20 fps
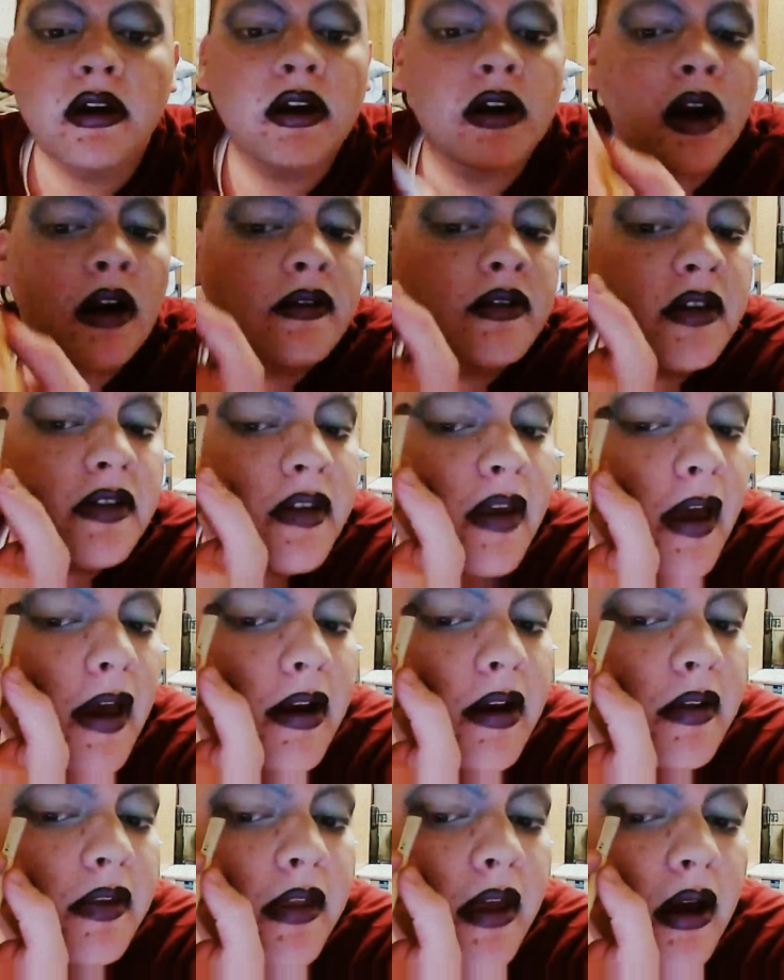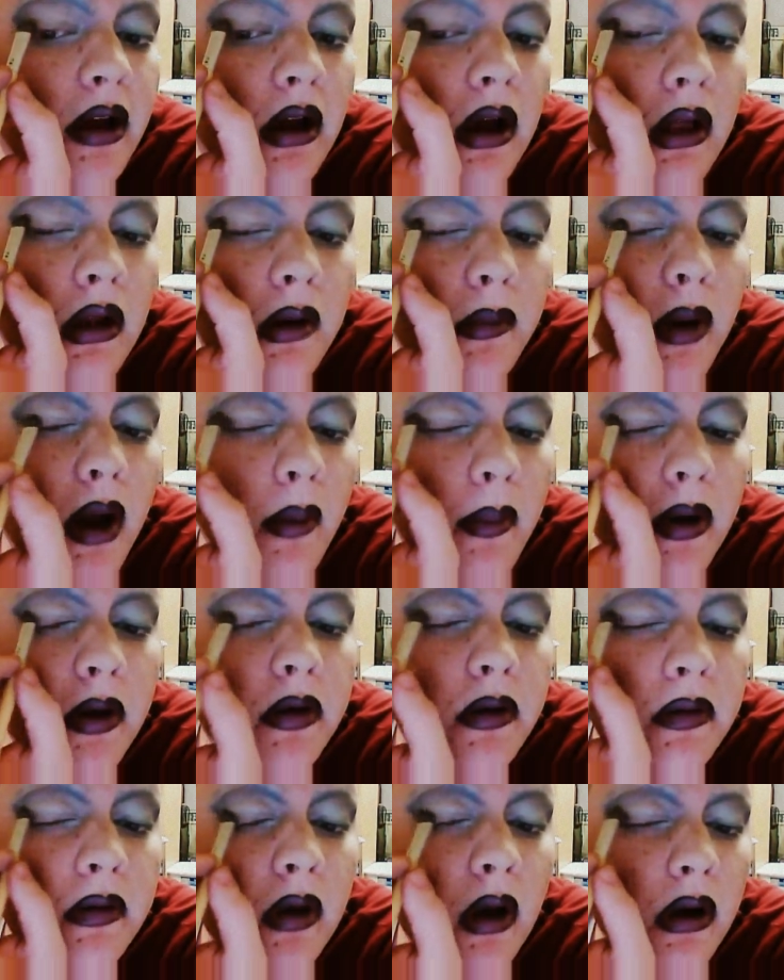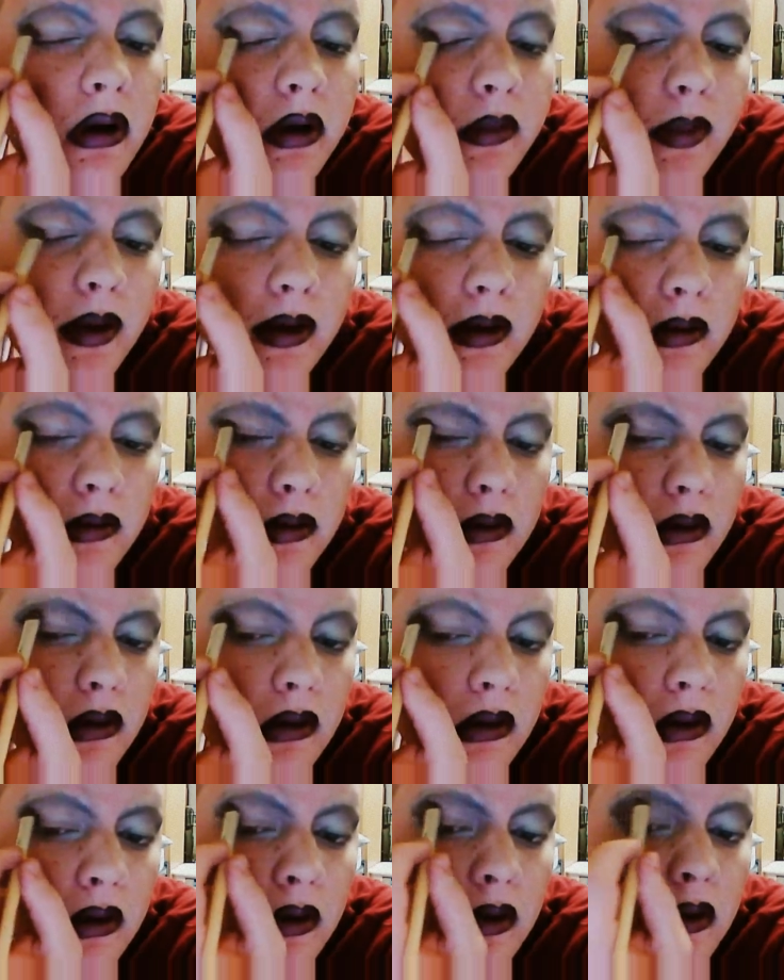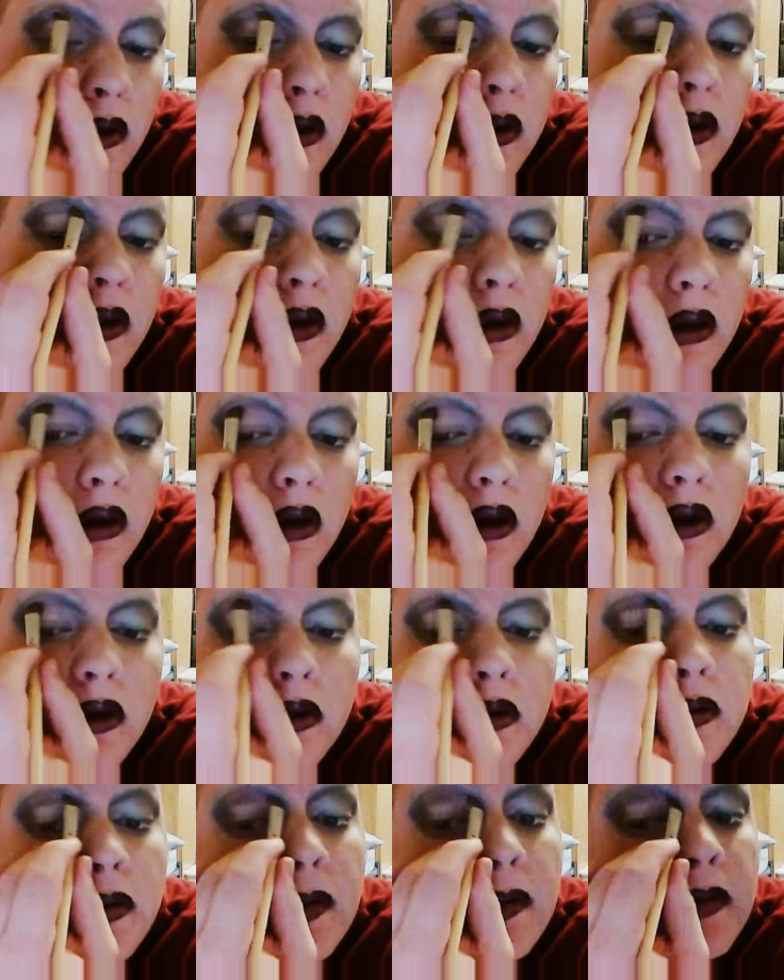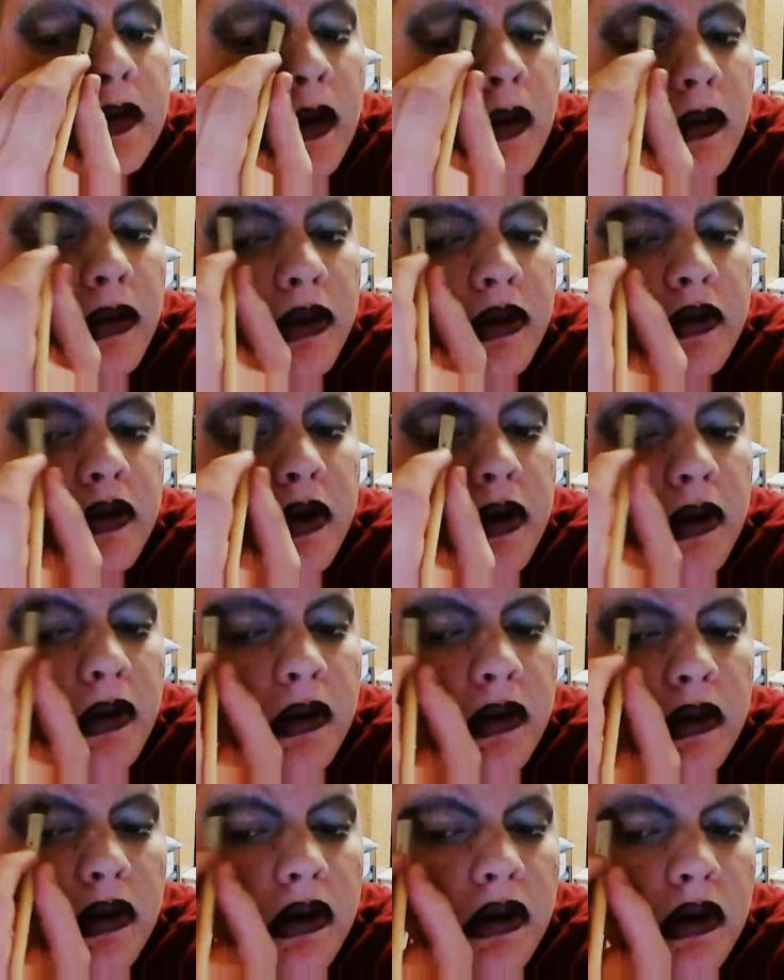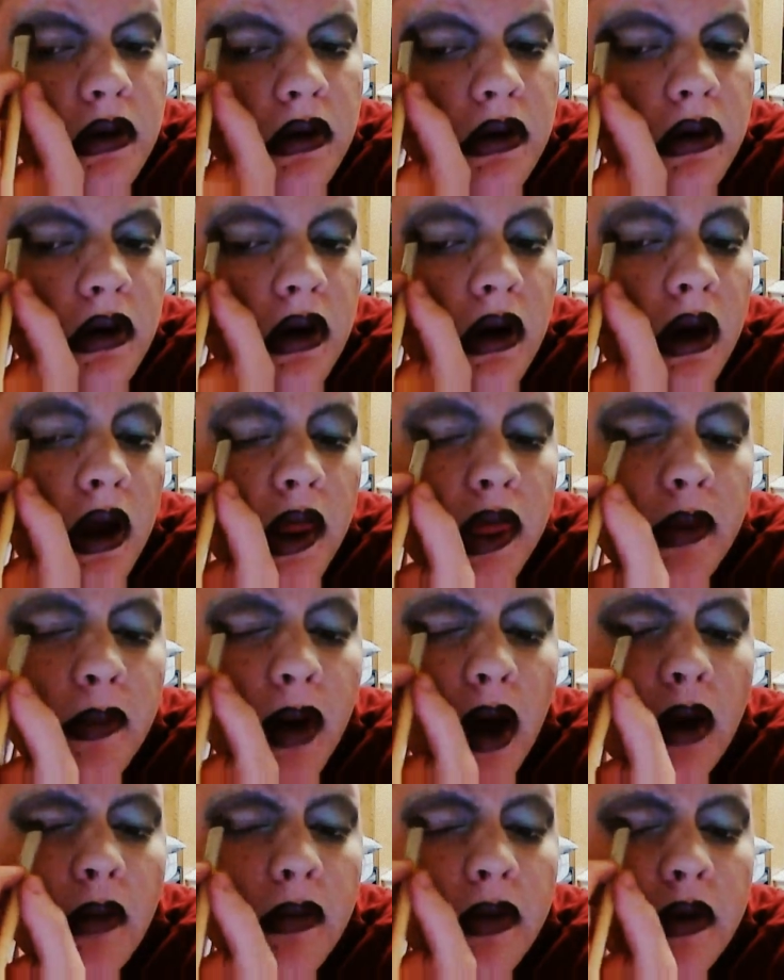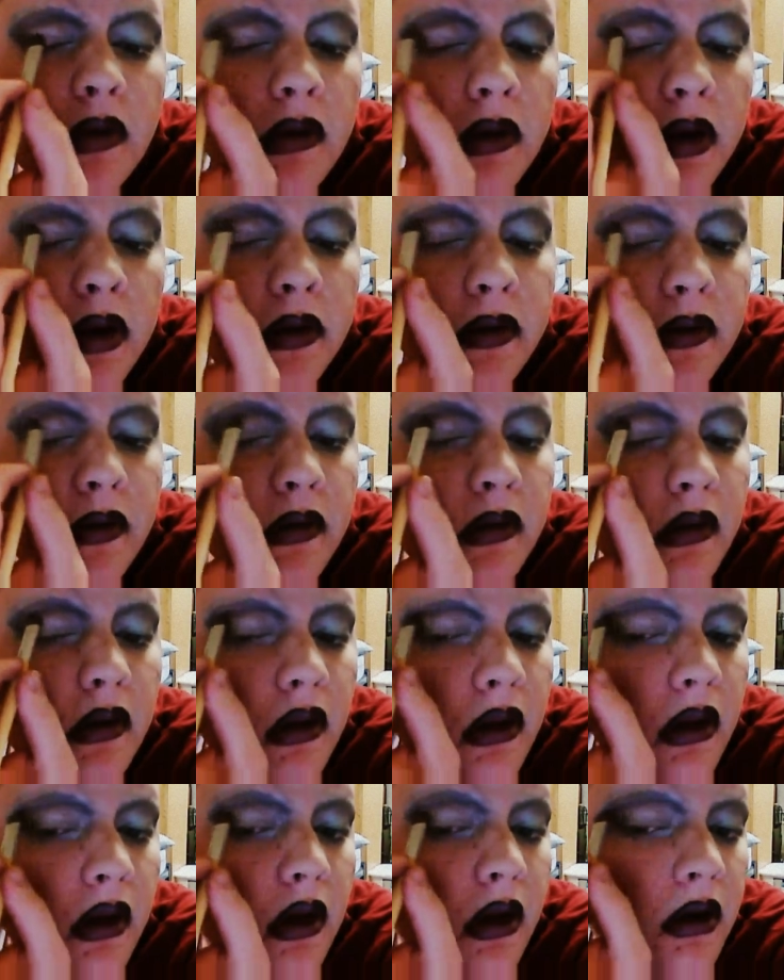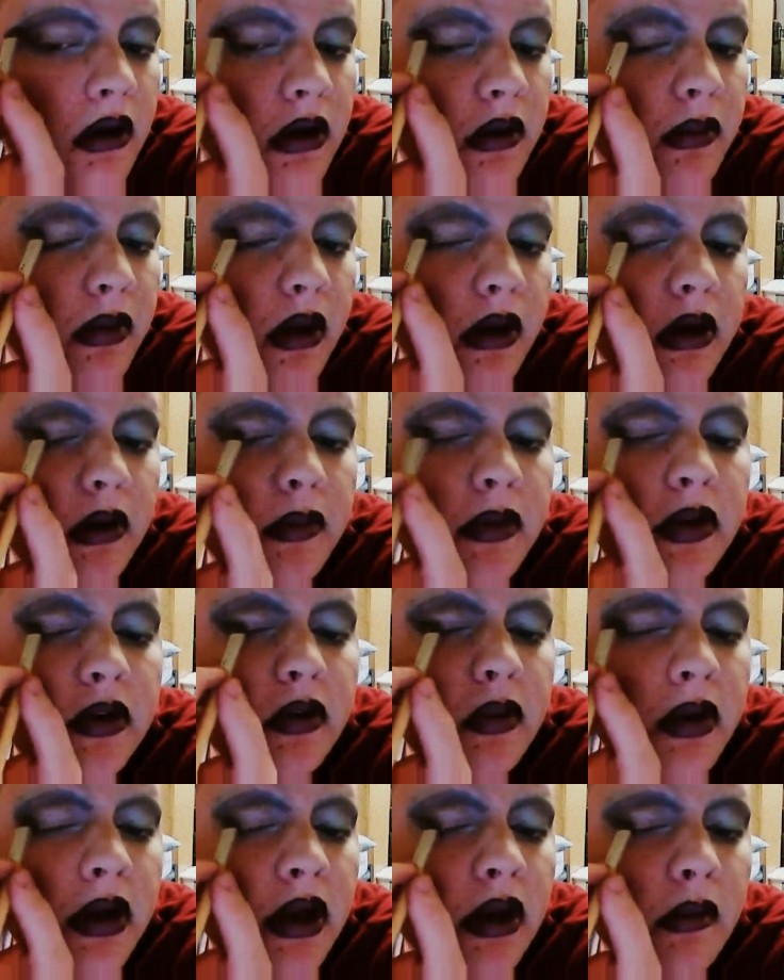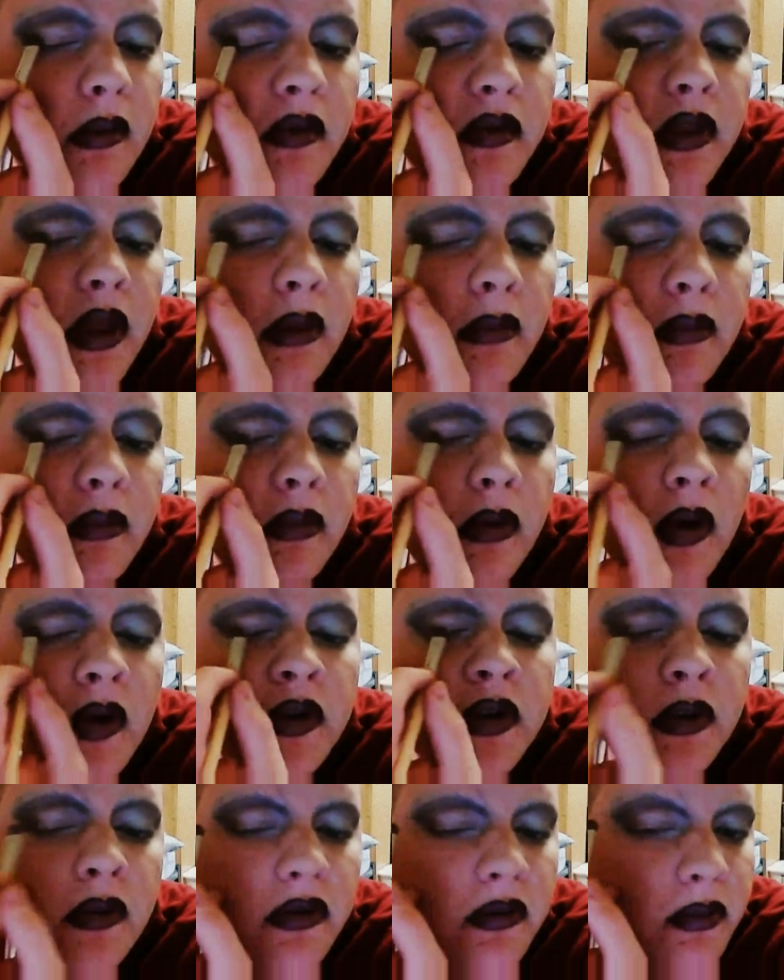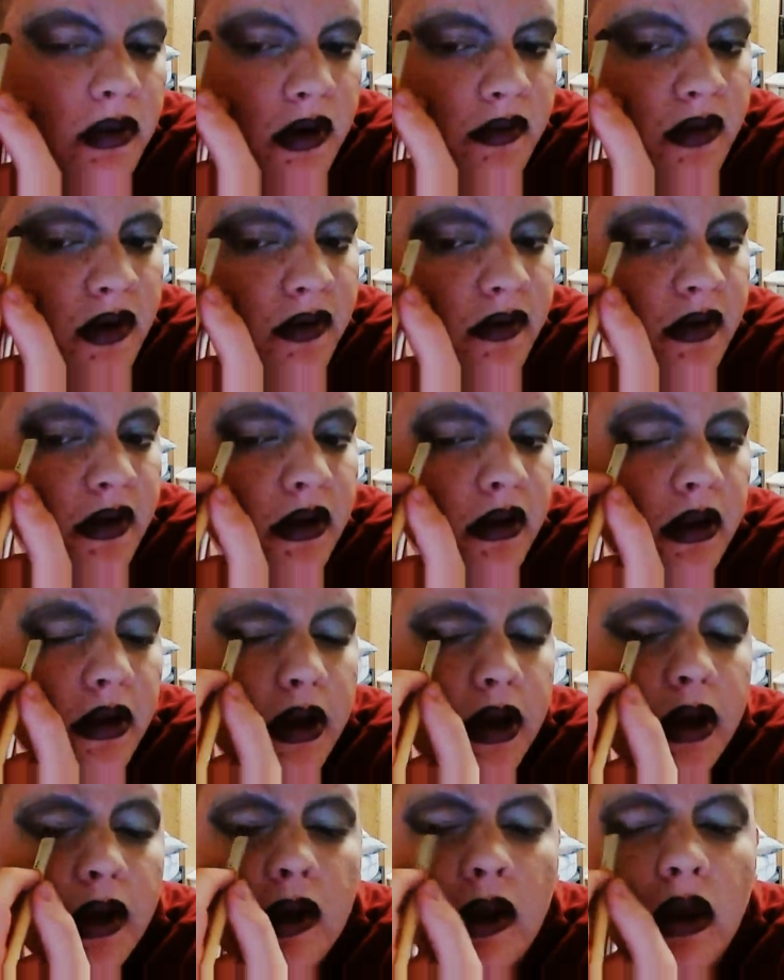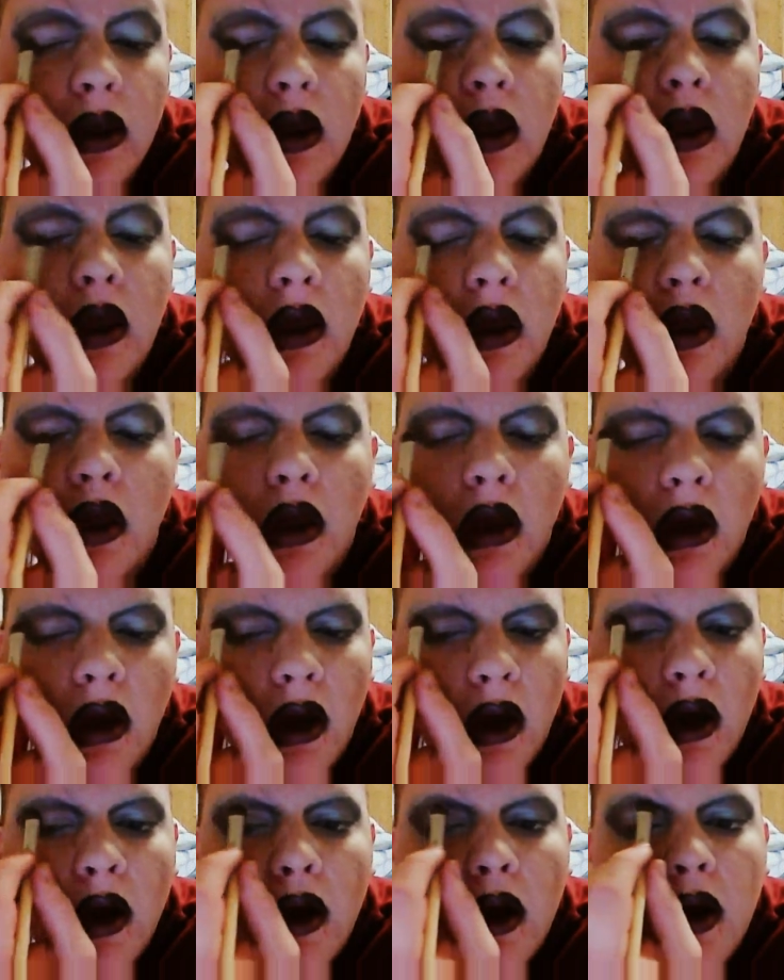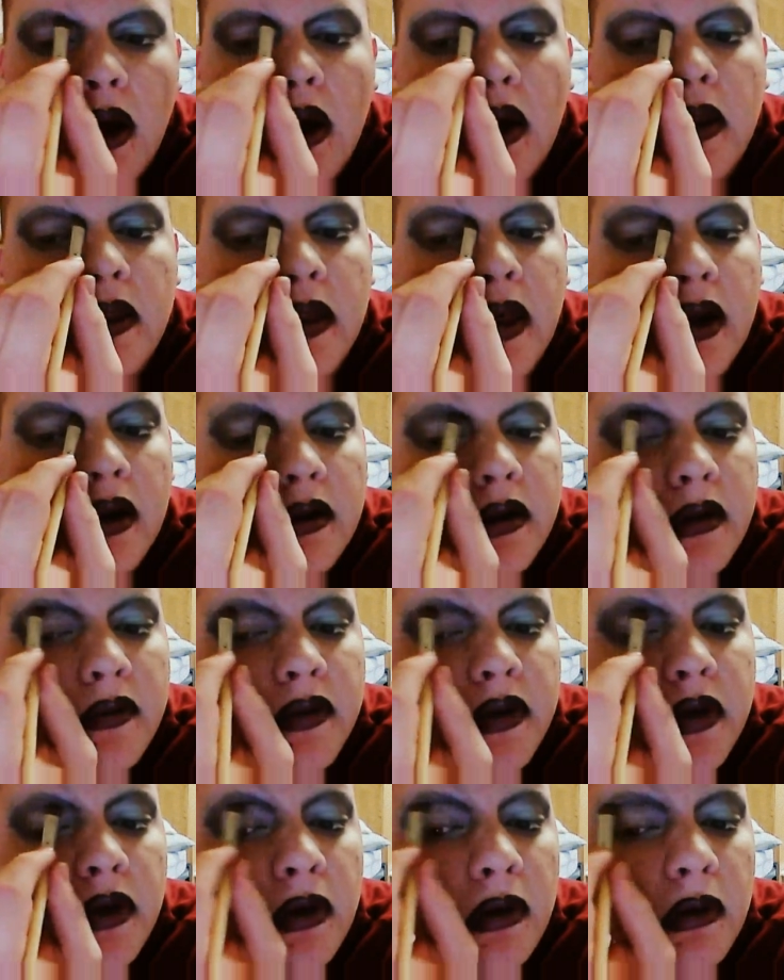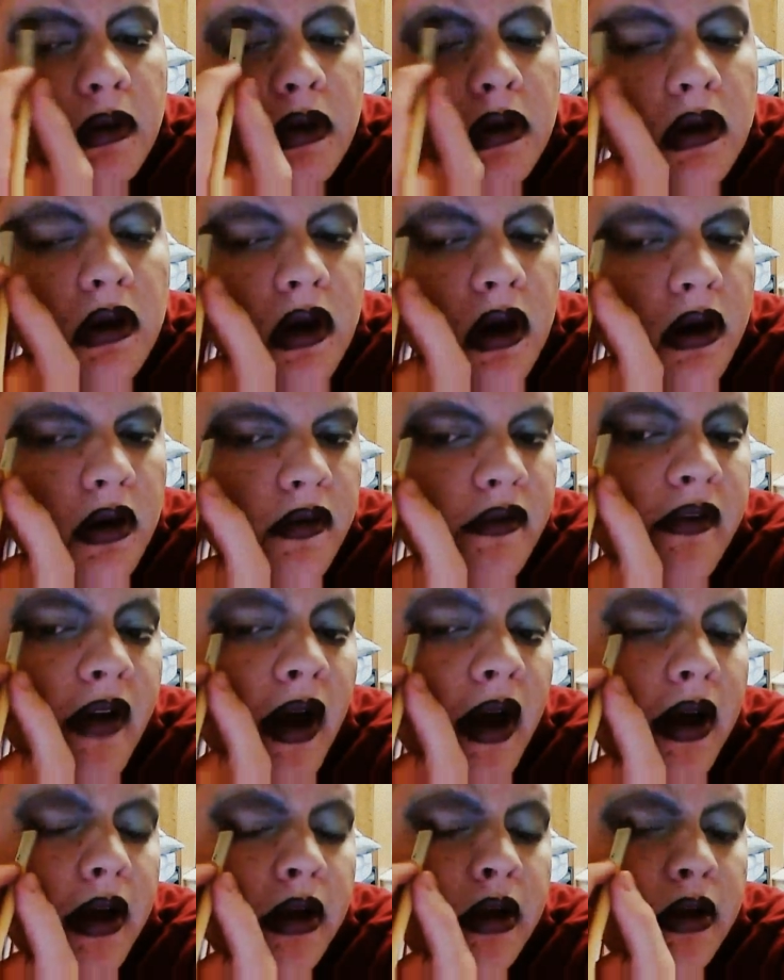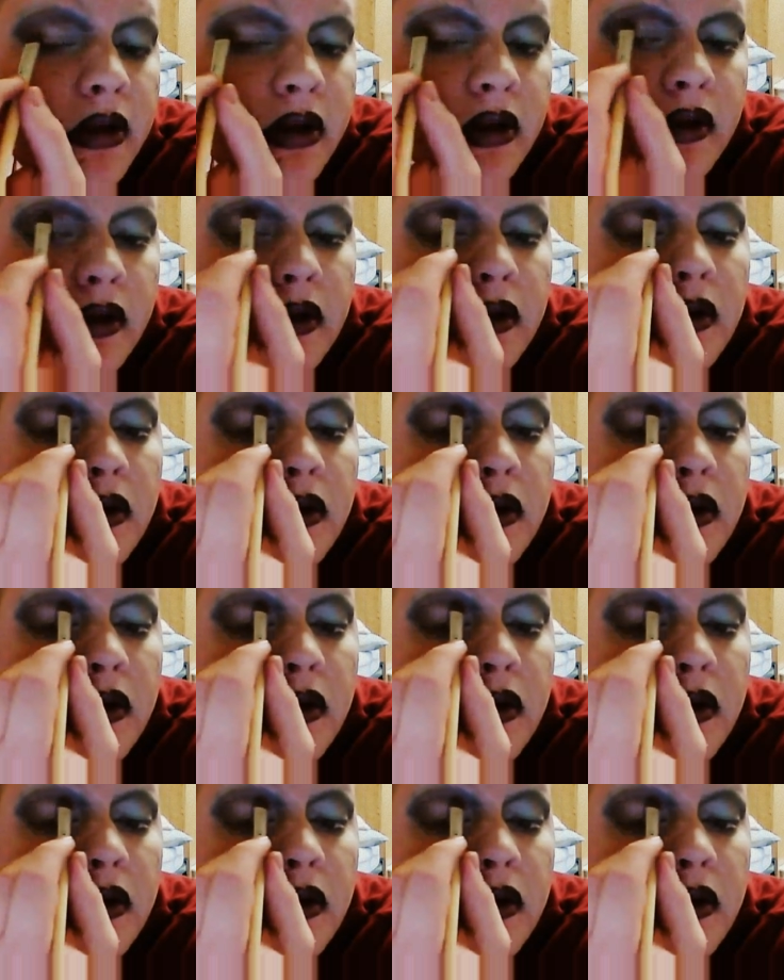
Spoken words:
Here I've just added that color pop I just talked about. You just go through at the bottom of the crease and you blend it between with that brush that was previously clean. And that'll give you a defined